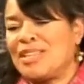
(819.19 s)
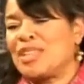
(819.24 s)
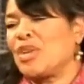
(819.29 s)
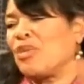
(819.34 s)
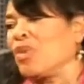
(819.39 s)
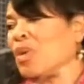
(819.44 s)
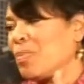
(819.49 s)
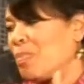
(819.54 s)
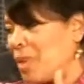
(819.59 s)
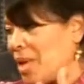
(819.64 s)
you need a
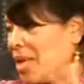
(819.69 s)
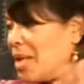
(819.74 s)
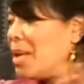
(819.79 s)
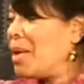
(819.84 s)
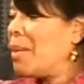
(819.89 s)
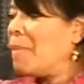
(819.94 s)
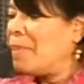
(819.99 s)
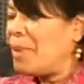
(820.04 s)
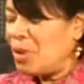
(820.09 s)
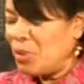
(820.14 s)

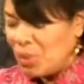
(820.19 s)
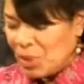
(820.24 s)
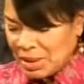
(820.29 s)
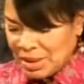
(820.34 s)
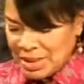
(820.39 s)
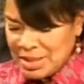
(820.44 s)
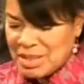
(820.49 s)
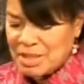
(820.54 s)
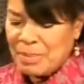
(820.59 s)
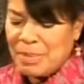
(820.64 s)
different. Be
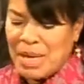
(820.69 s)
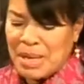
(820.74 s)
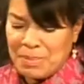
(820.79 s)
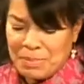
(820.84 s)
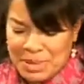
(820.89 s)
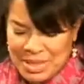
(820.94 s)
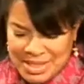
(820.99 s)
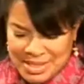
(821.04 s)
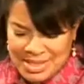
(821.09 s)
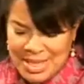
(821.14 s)
willing to
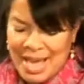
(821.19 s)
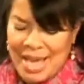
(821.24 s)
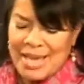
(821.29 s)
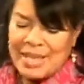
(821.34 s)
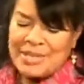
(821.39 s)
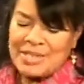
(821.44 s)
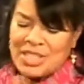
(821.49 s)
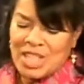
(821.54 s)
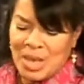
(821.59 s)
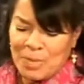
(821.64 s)
make mistakes.